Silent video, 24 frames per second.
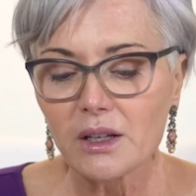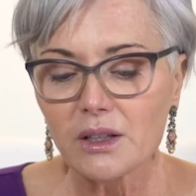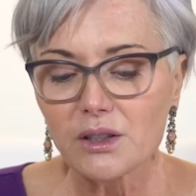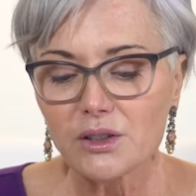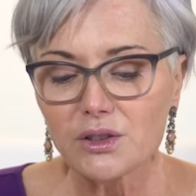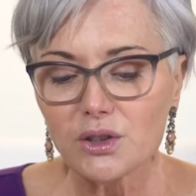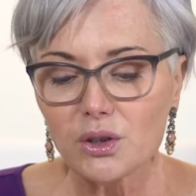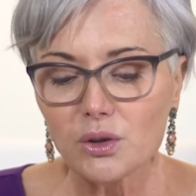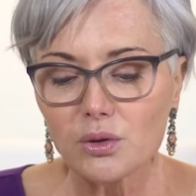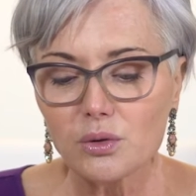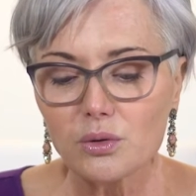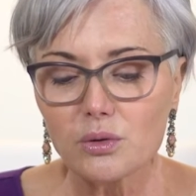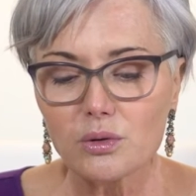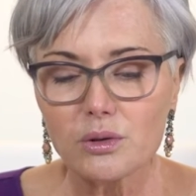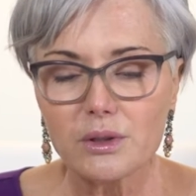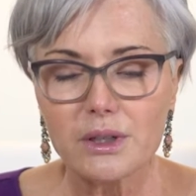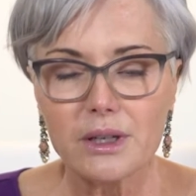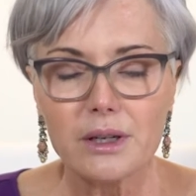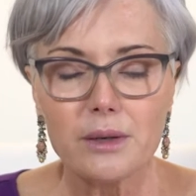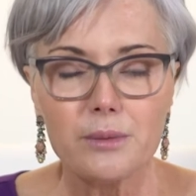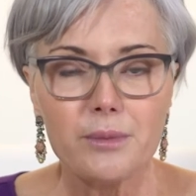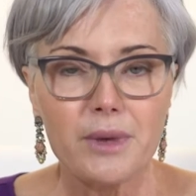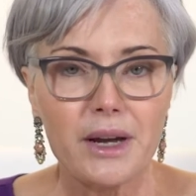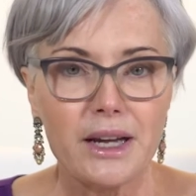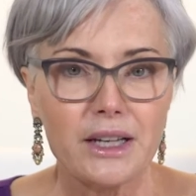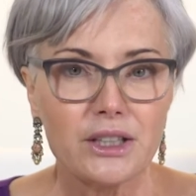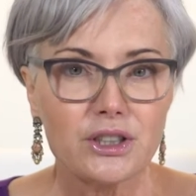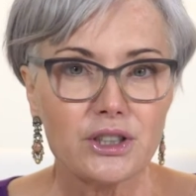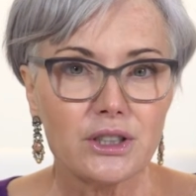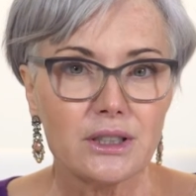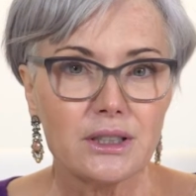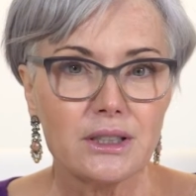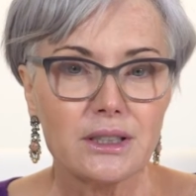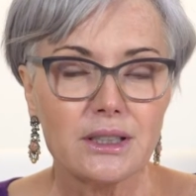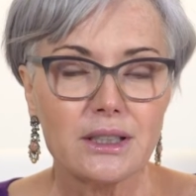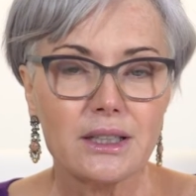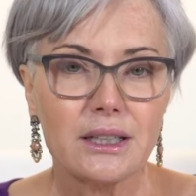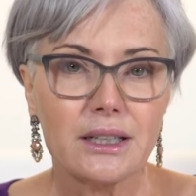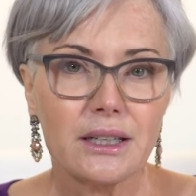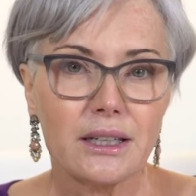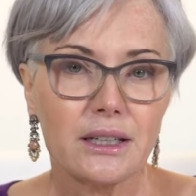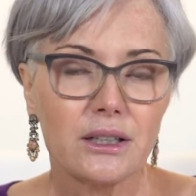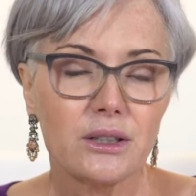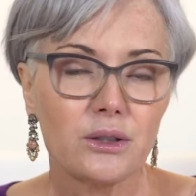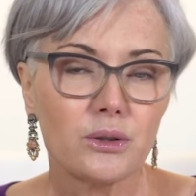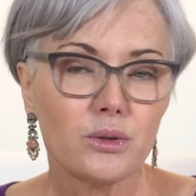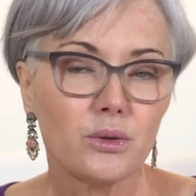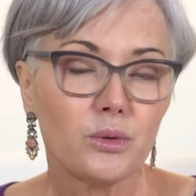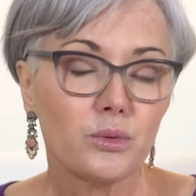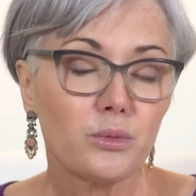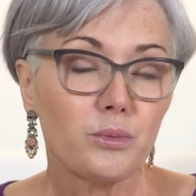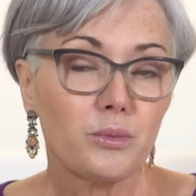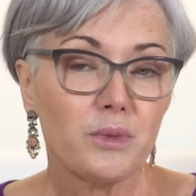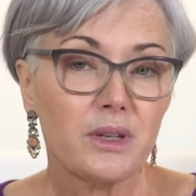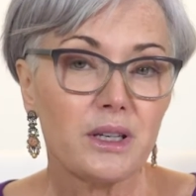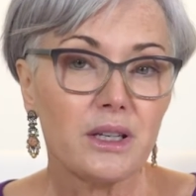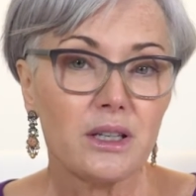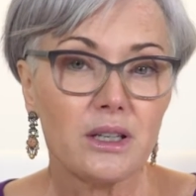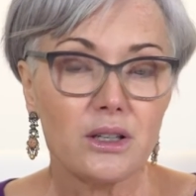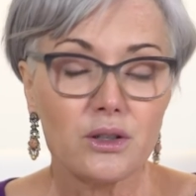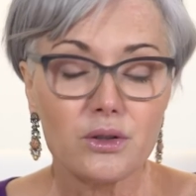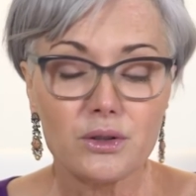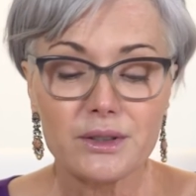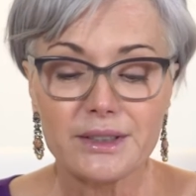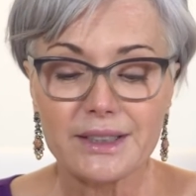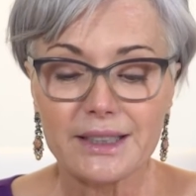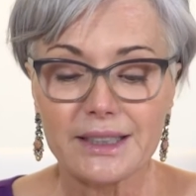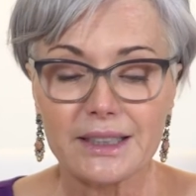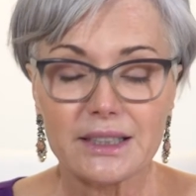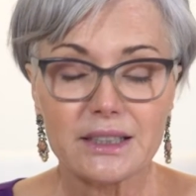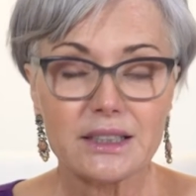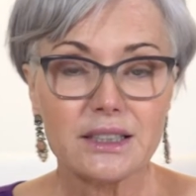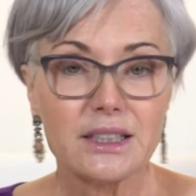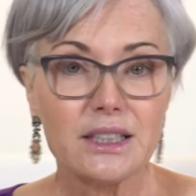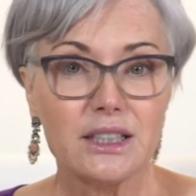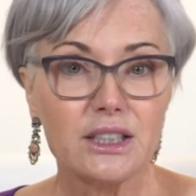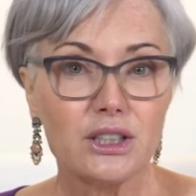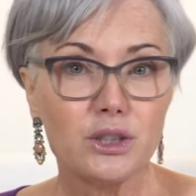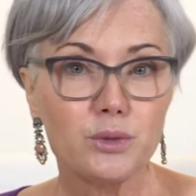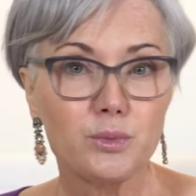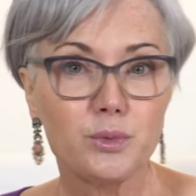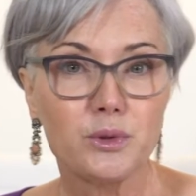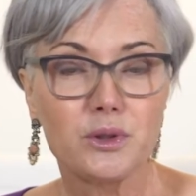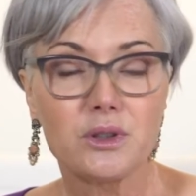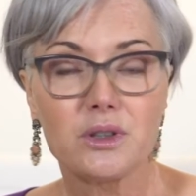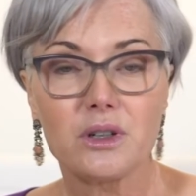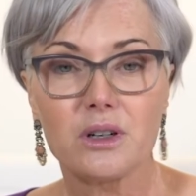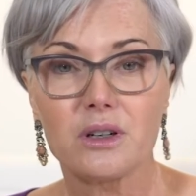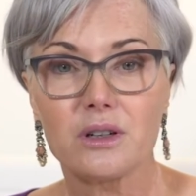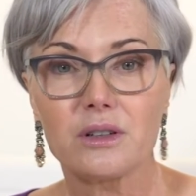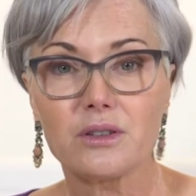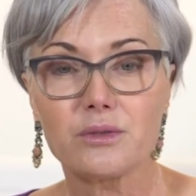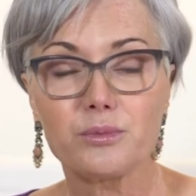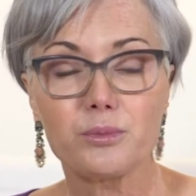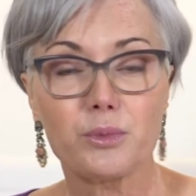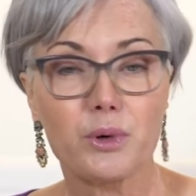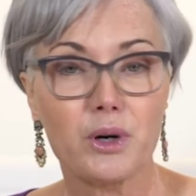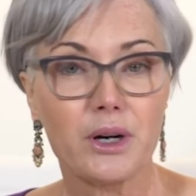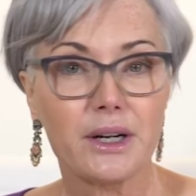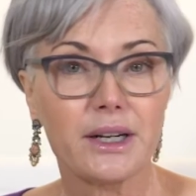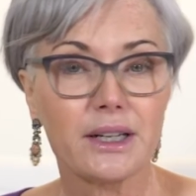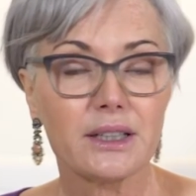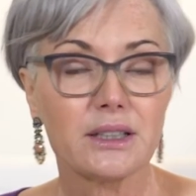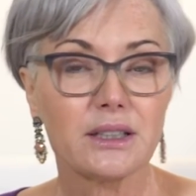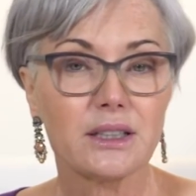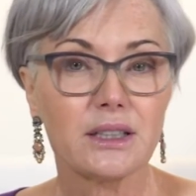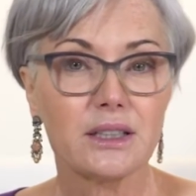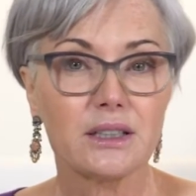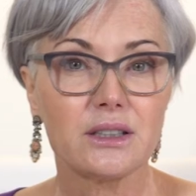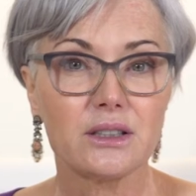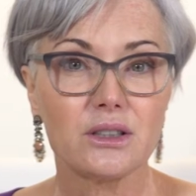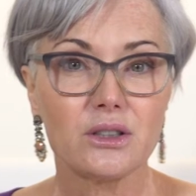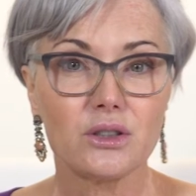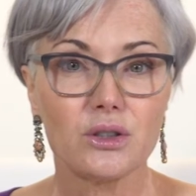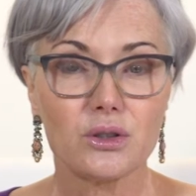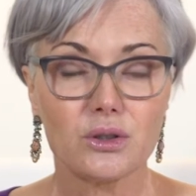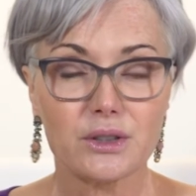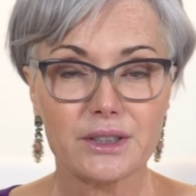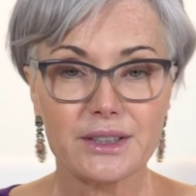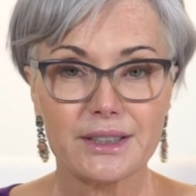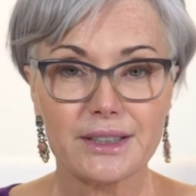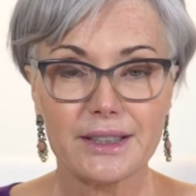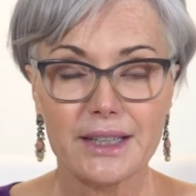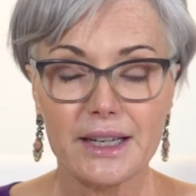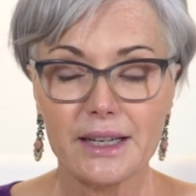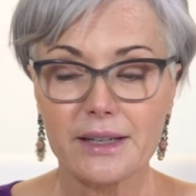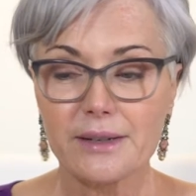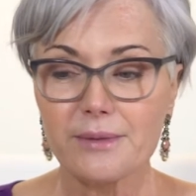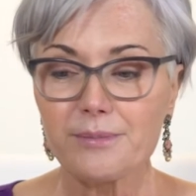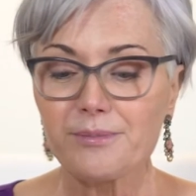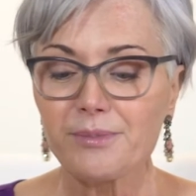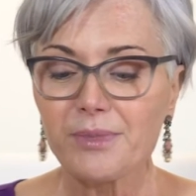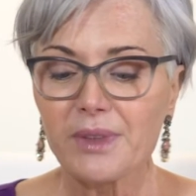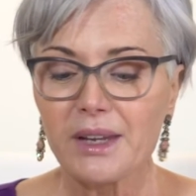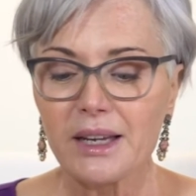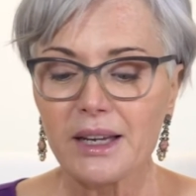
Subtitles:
So imagine, me using a teaspoon of product in your skin.